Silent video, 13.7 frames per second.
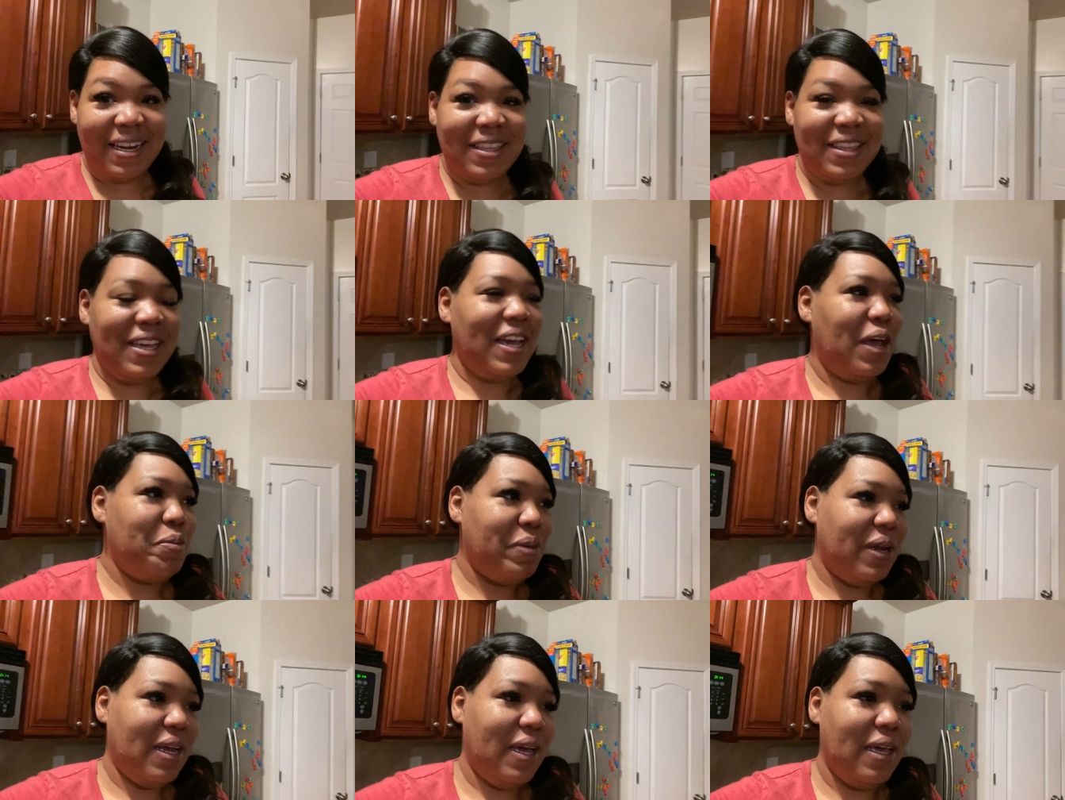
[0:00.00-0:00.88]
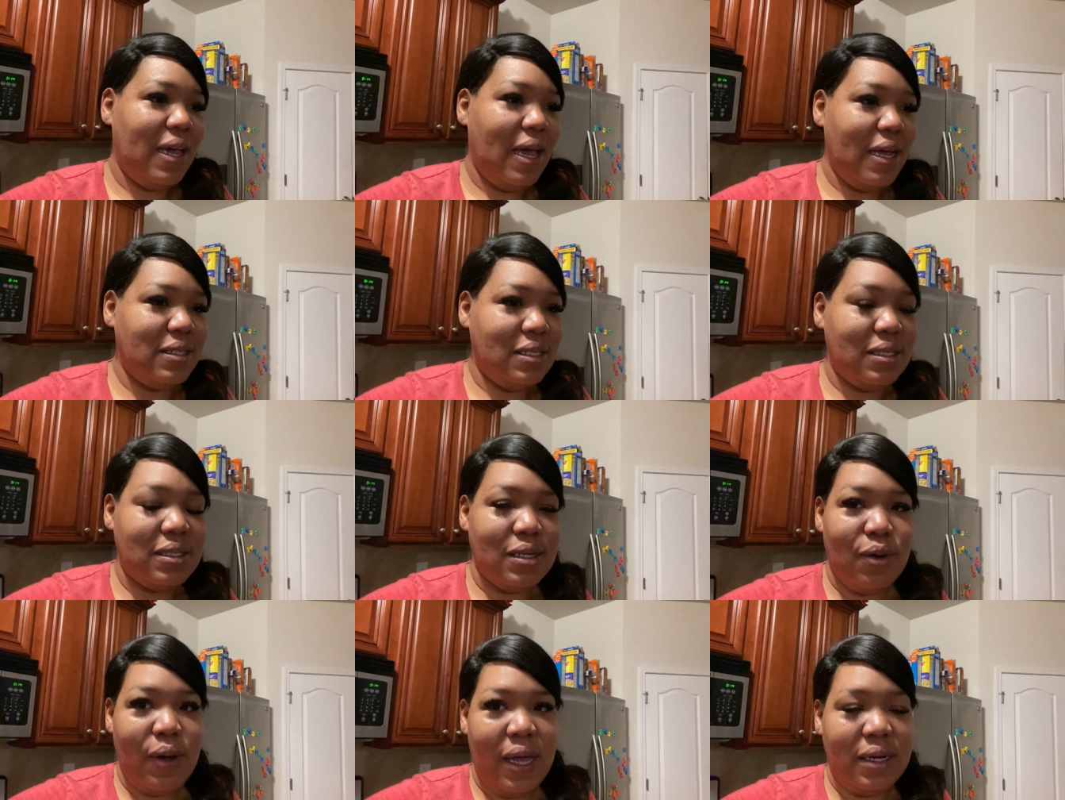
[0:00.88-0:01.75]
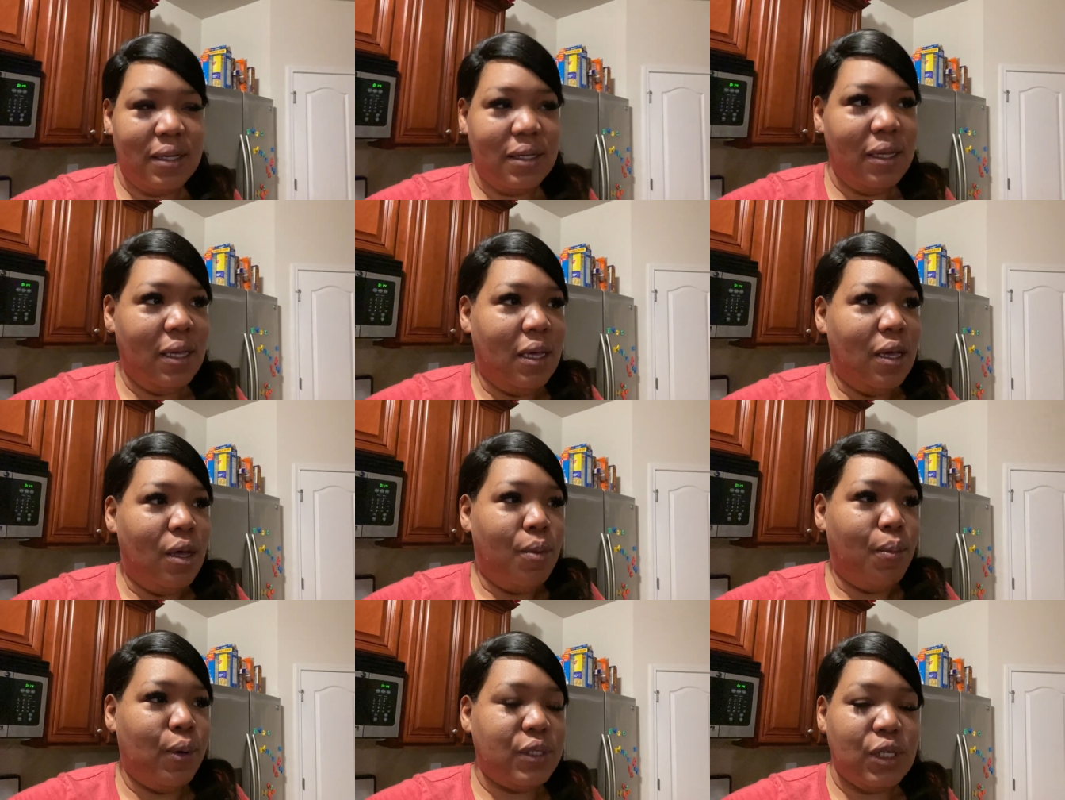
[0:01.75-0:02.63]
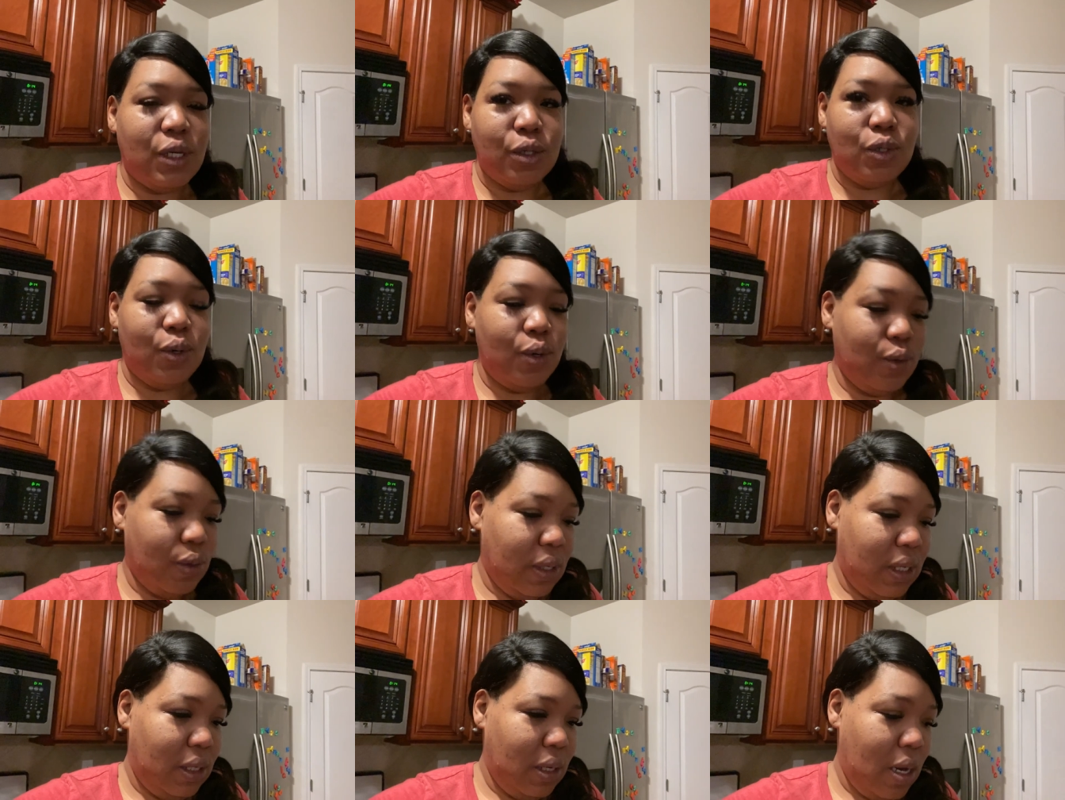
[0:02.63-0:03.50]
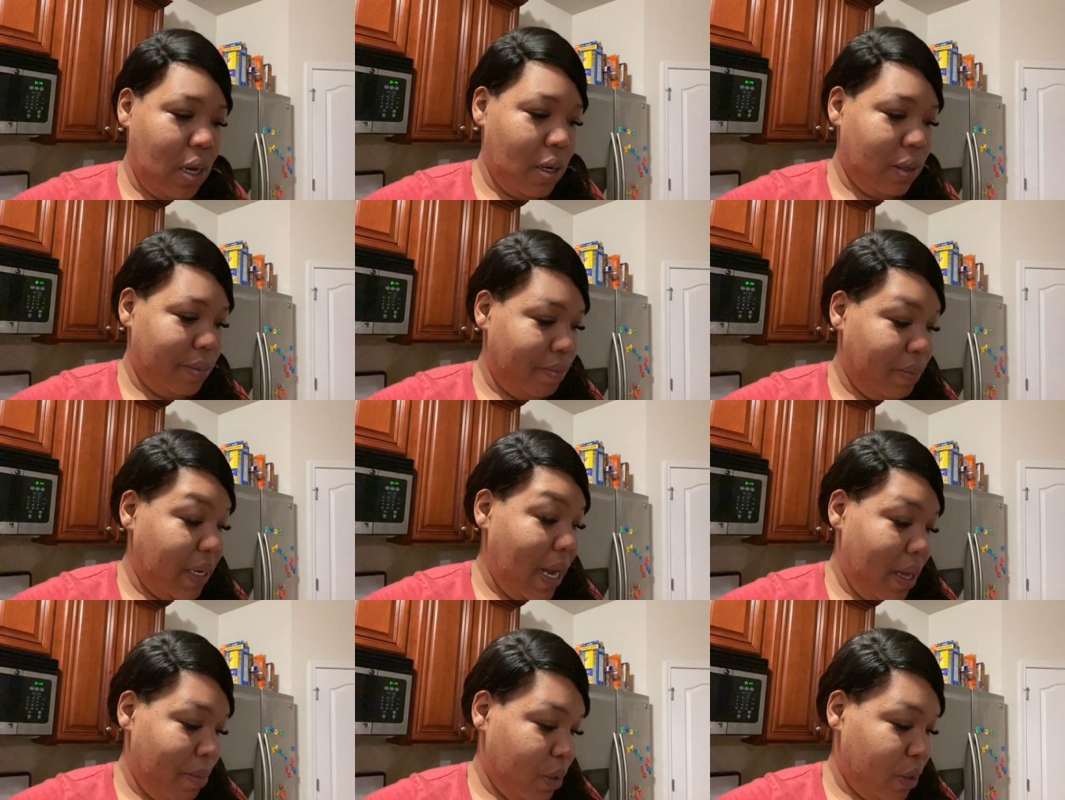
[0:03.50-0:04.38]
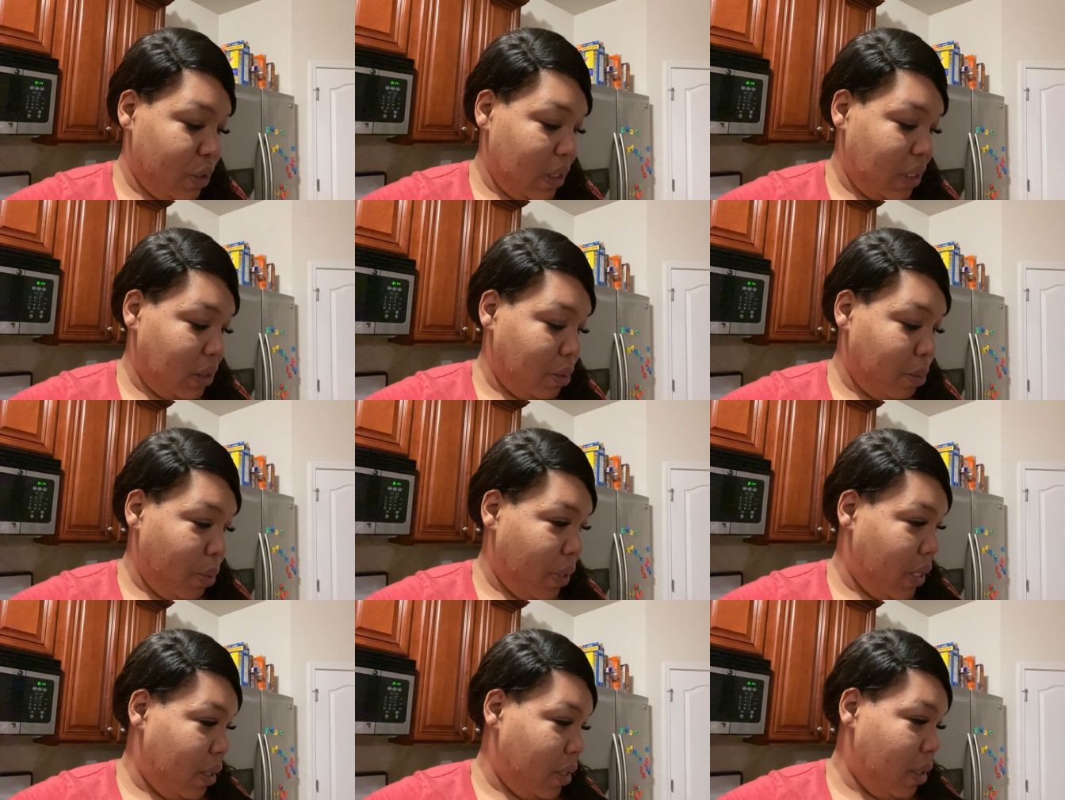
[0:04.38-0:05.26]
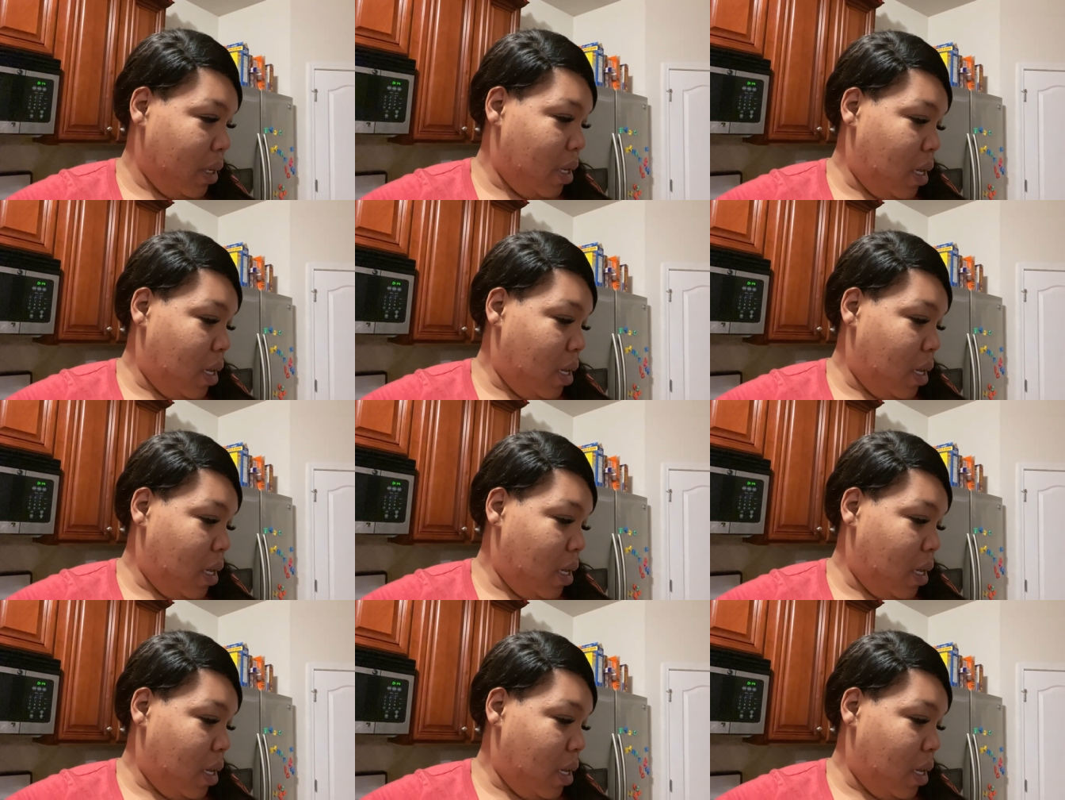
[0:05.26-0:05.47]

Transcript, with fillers: anything out of my diet. I just know how to portion control and um but I am gonna taste the bread.